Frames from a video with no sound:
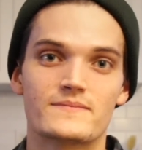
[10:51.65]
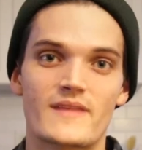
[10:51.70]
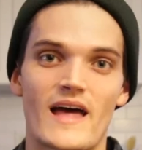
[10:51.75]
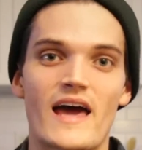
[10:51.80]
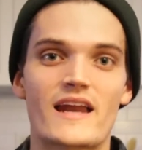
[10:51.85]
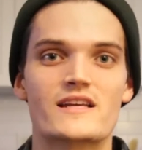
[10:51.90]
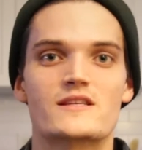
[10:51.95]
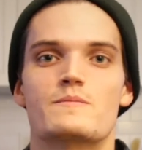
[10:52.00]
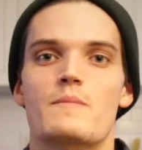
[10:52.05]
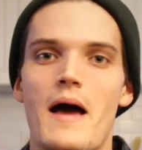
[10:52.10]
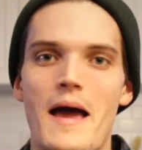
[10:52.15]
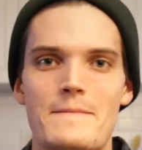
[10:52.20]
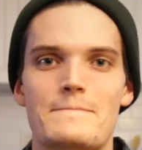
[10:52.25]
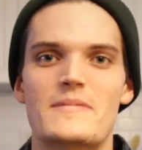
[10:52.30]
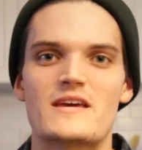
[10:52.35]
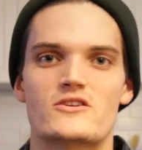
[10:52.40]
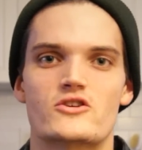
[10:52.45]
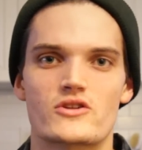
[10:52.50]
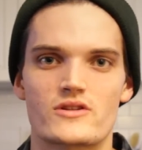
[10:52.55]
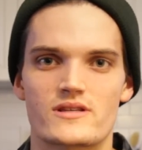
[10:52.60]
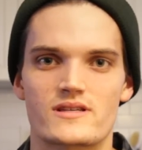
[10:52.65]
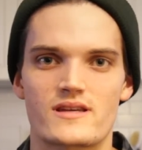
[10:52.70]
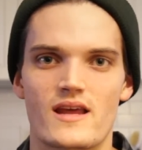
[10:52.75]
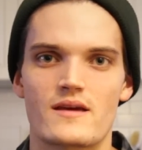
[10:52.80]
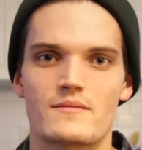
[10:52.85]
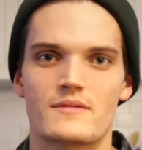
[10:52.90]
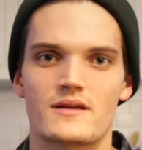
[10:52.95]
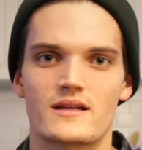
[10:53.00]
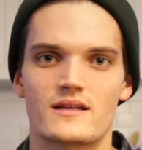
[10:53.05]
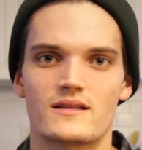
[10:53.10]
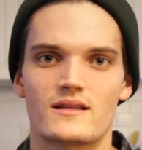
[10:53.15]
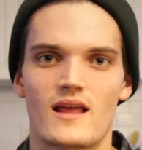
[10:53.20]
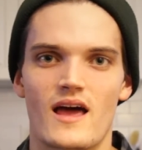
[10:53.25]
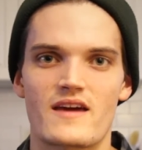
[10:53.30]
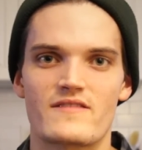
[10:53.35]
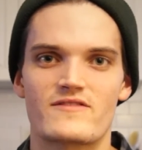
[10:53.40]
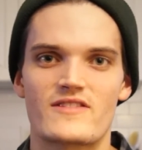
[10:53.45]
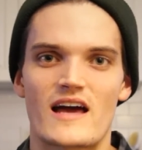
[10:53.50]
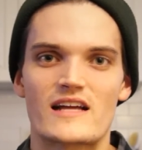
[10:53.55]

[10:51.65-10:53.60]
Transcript: That is my mission statement in life.